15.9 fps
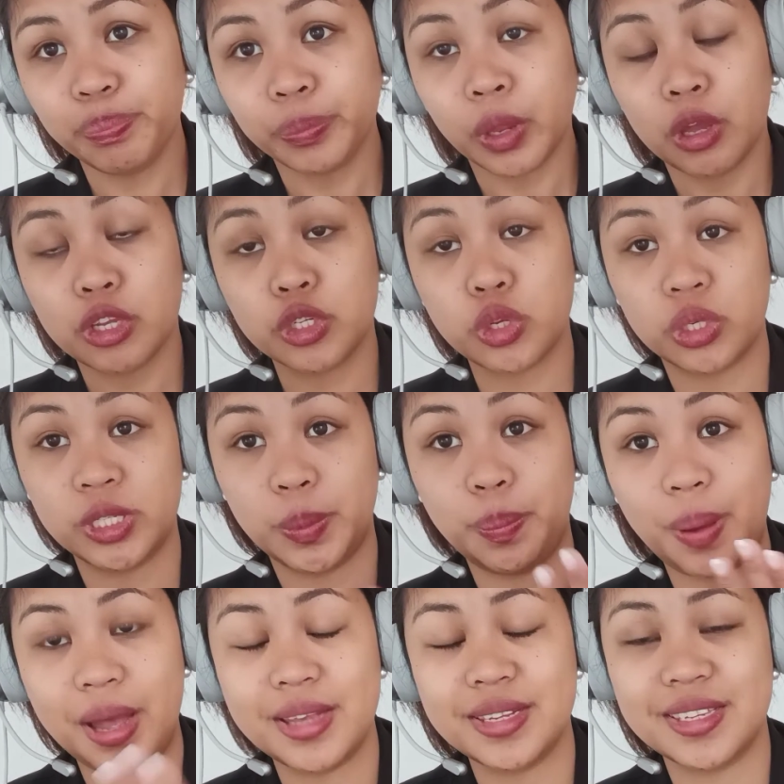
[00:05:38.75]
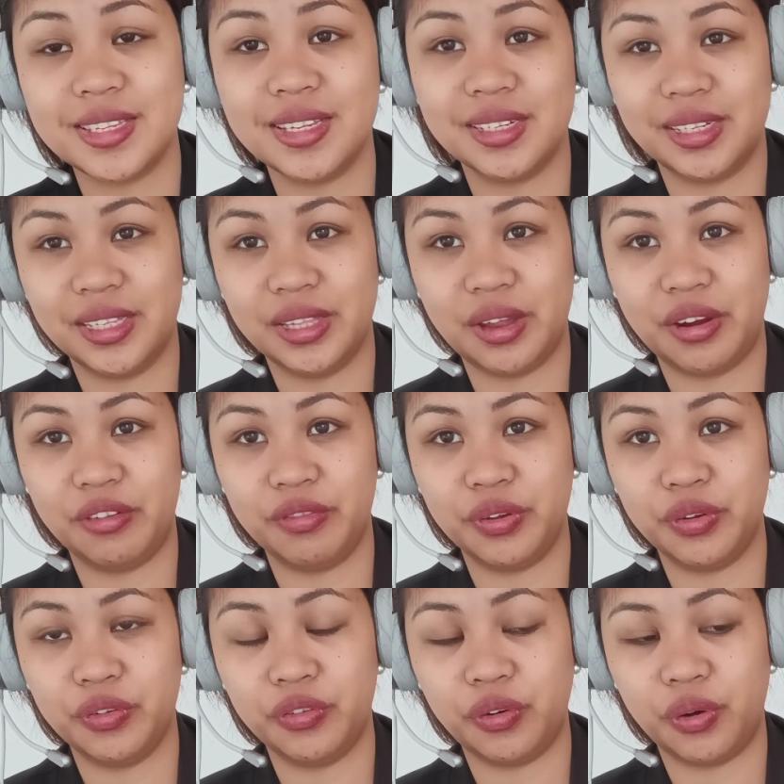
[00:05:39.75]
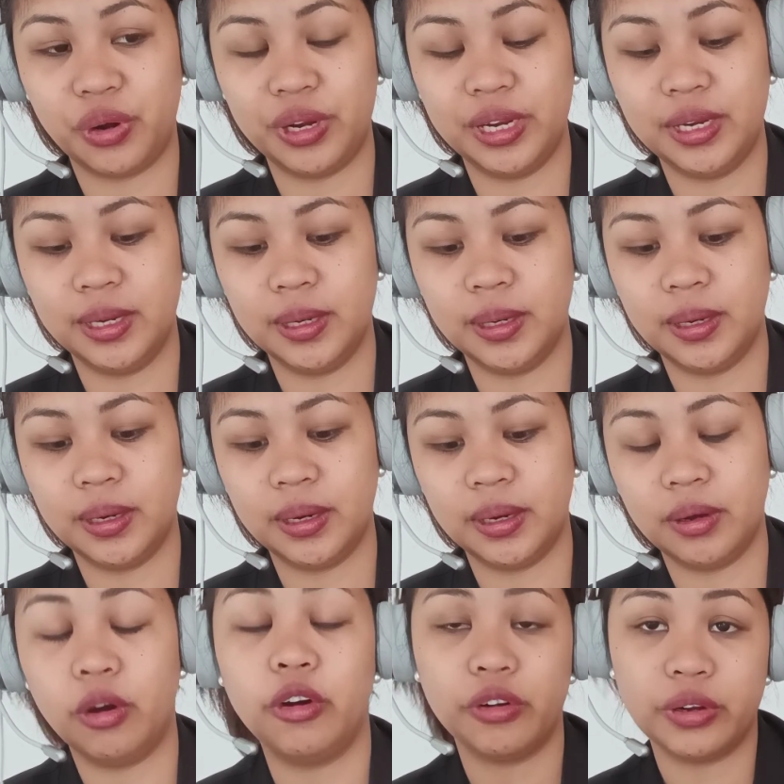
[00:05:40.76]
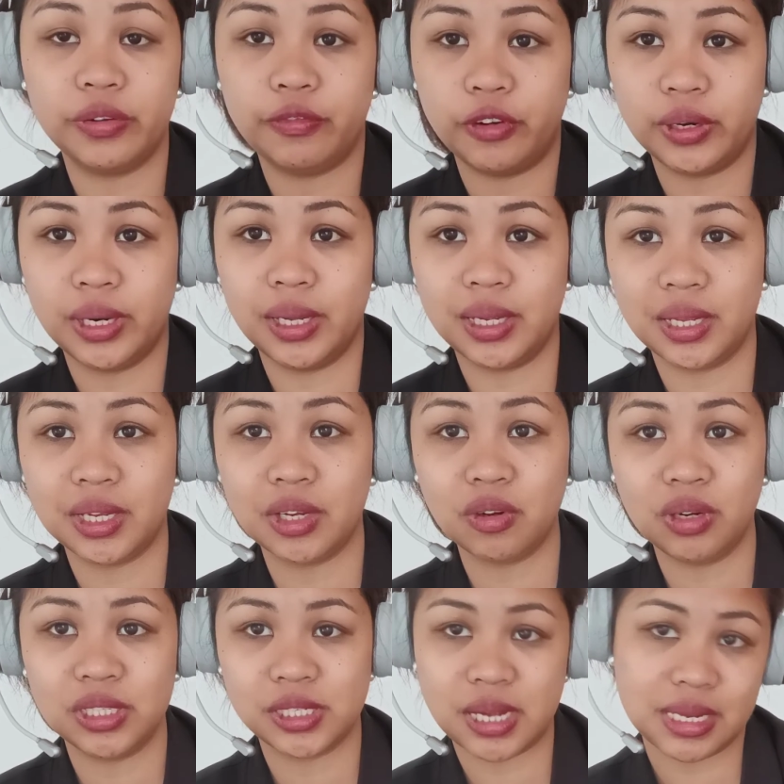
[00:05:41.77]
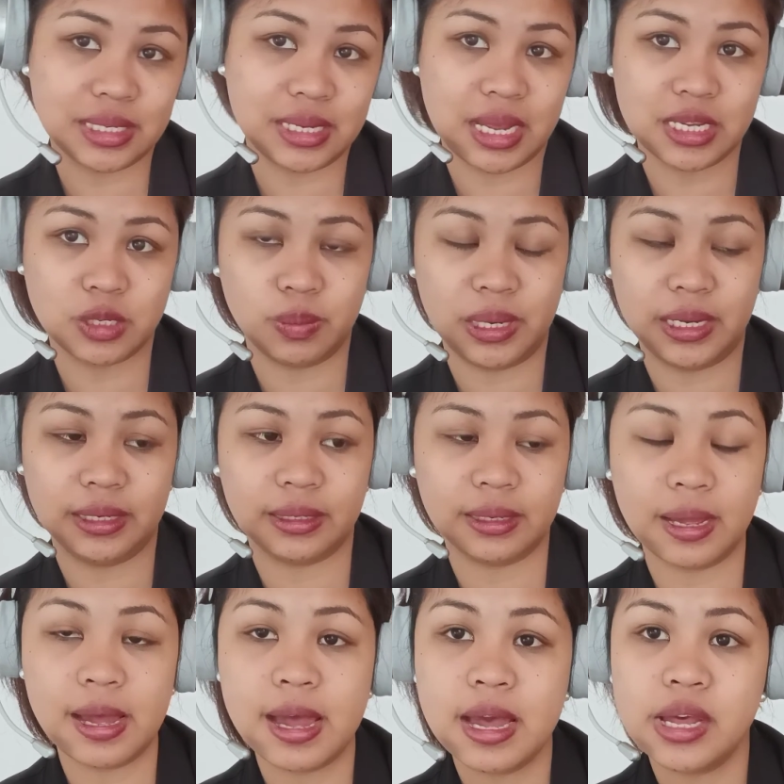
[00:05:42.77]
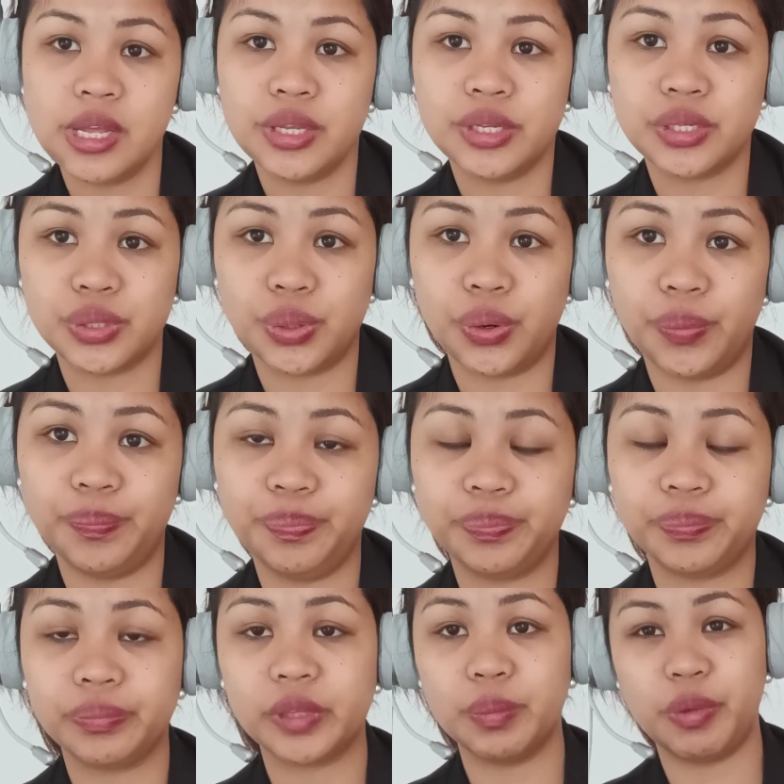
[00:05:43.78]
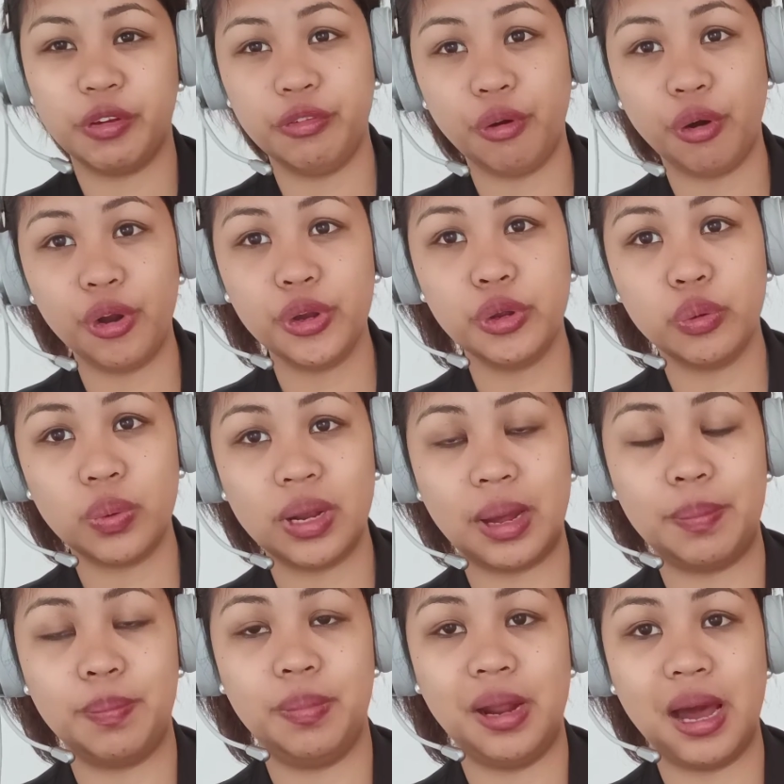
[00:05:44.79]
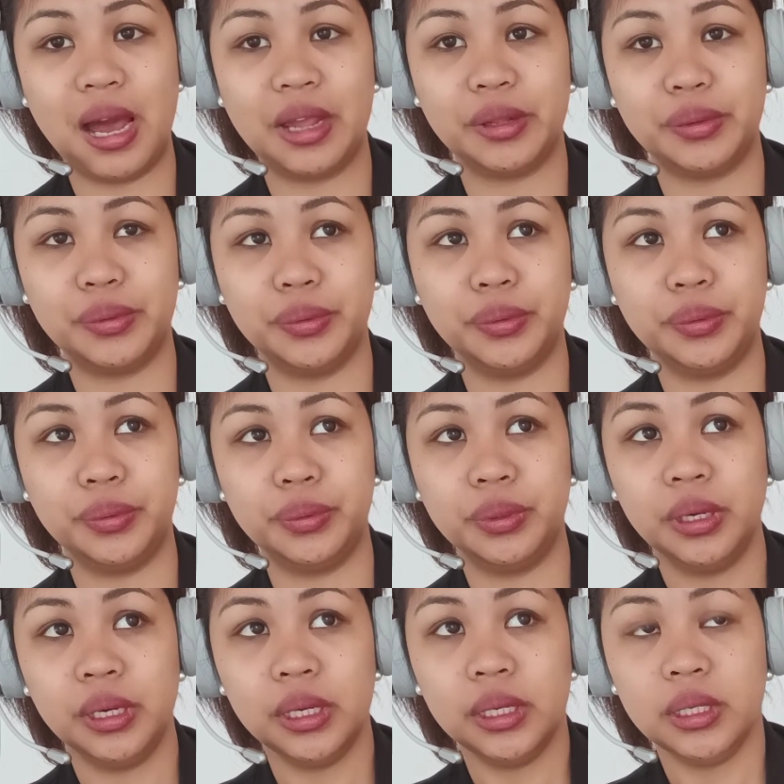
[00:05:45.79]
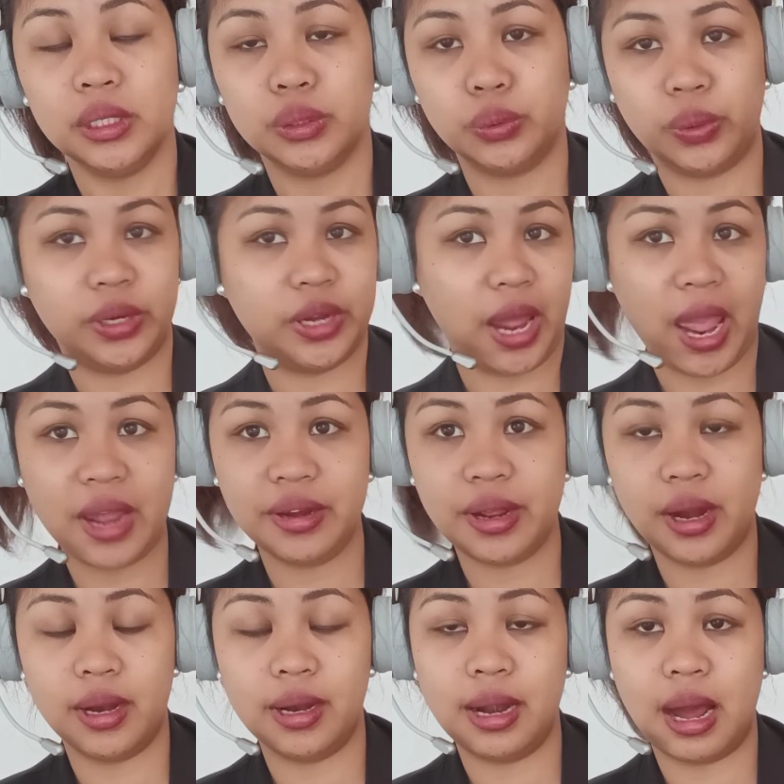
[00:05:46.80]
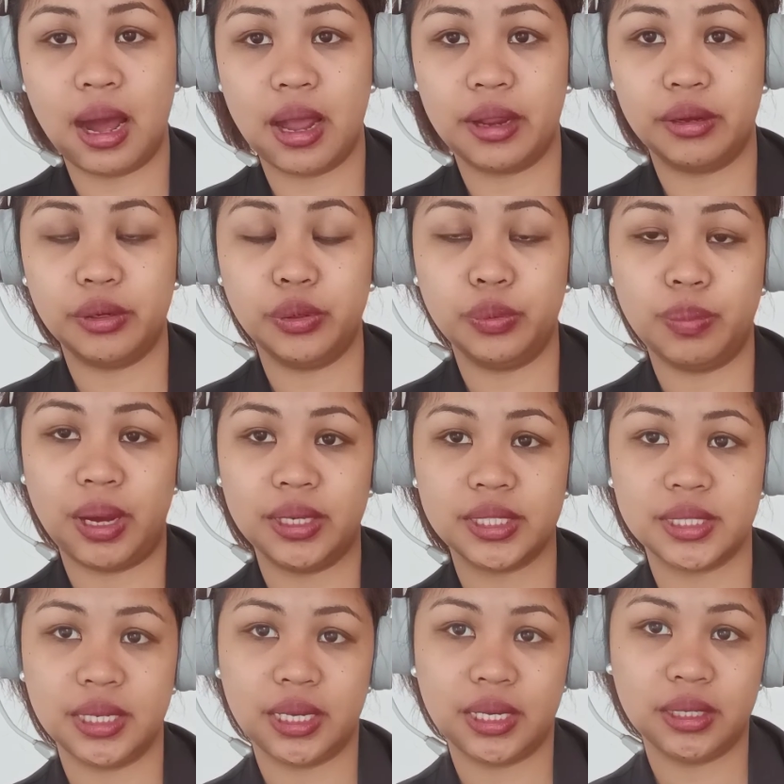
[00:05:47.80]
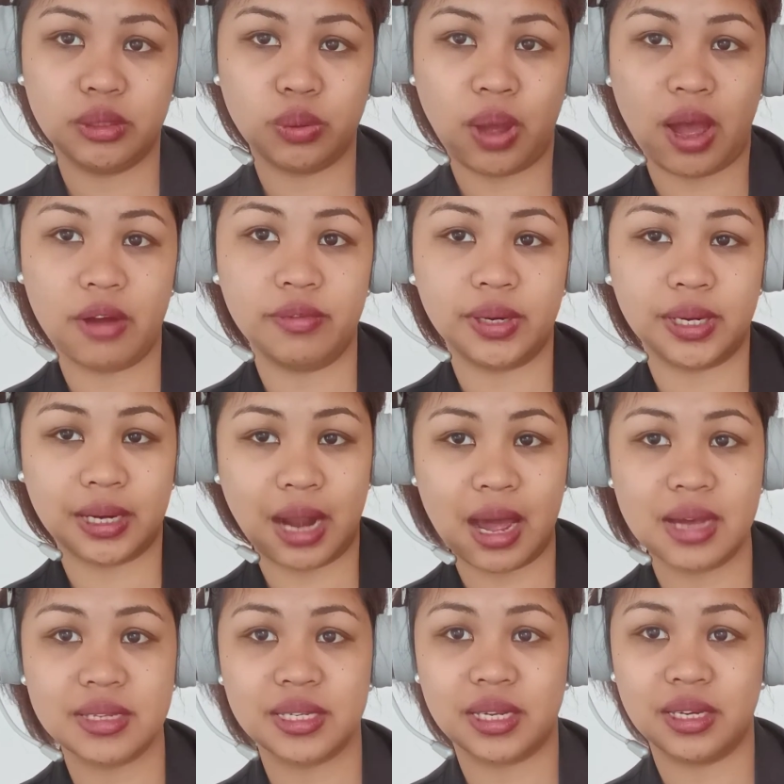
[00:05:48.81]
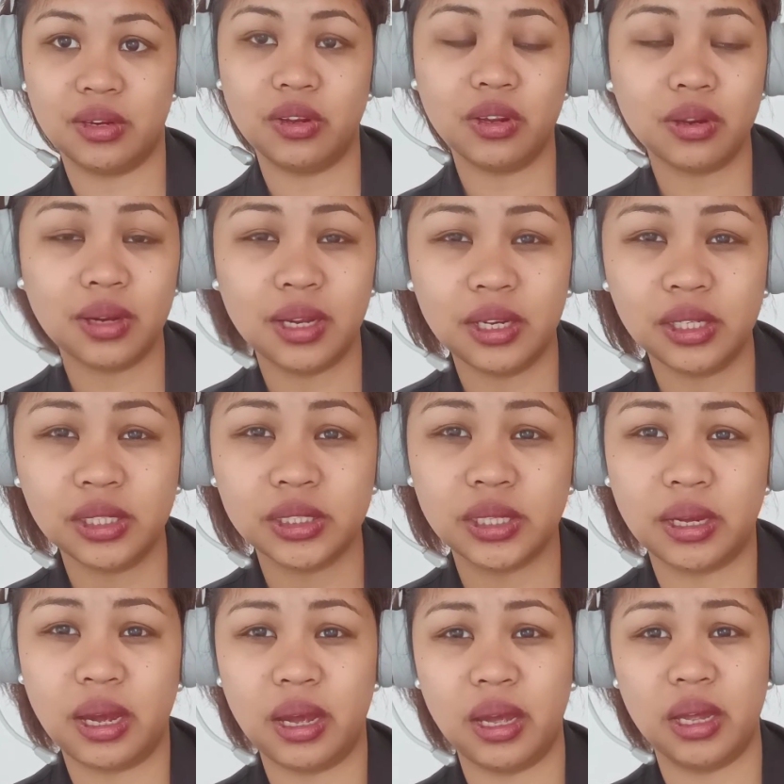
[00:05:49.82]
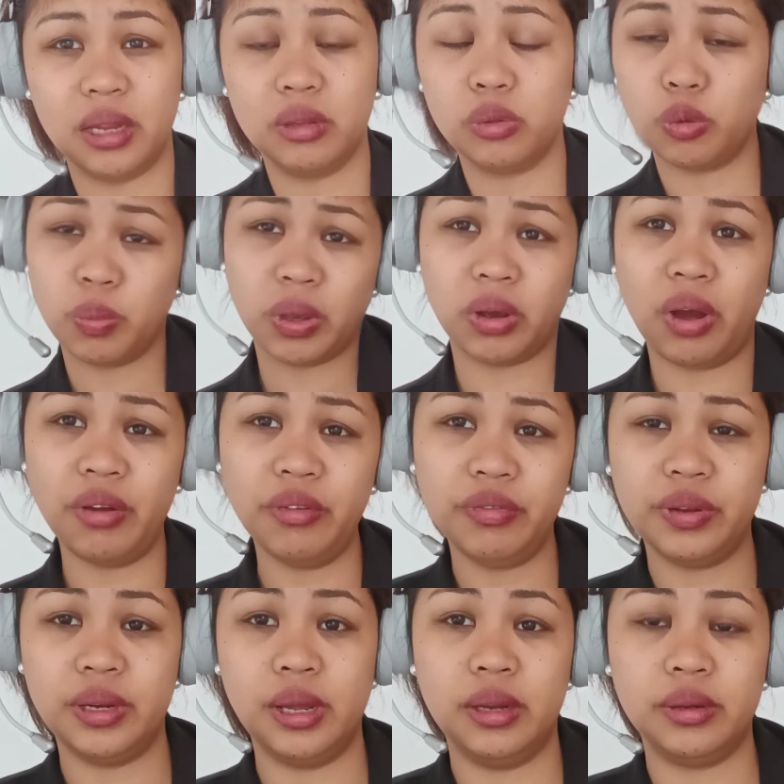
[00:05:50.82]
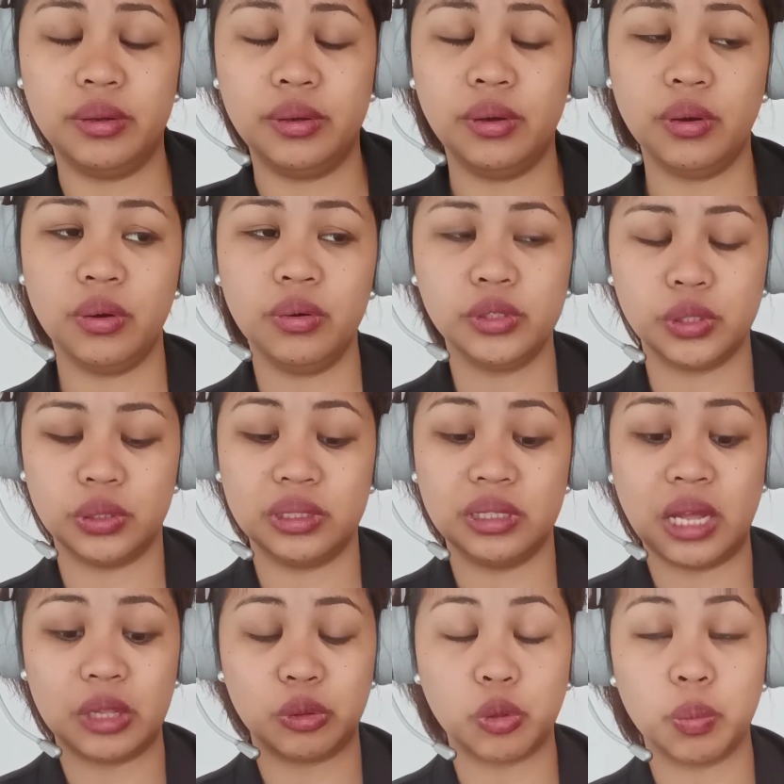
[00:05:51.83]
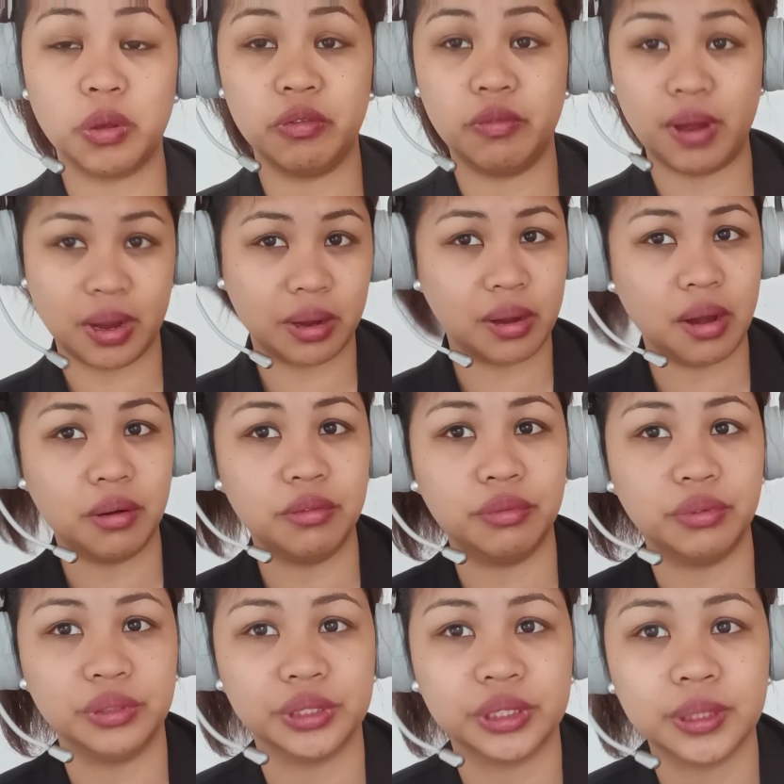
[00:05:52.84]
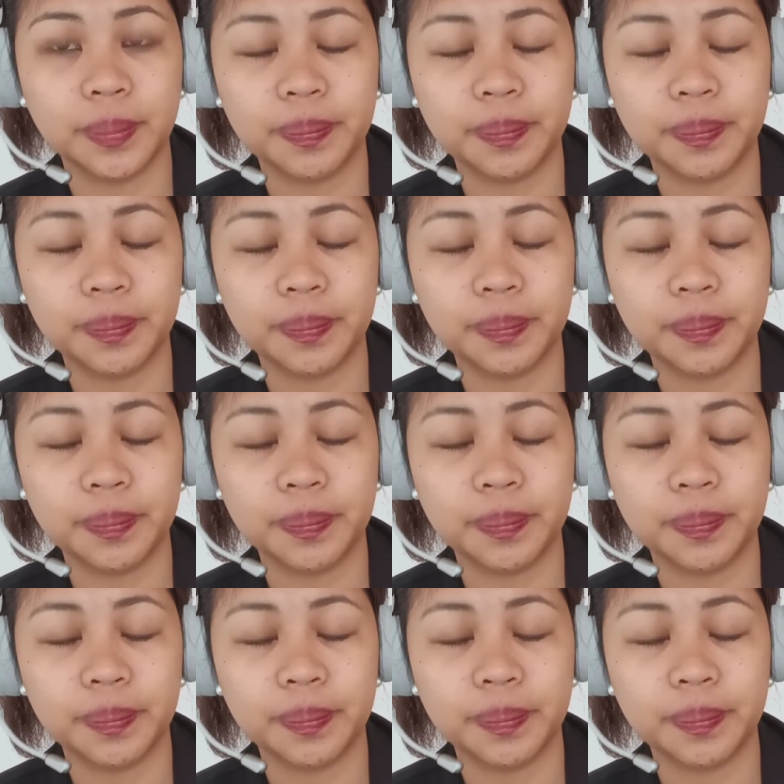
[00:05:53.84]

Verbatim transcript: So she passed the interview for the or for the English assessment. So um, before you will apply to to in any airline, you must need to have a class in English and to be confident, you know, not to be very nervous.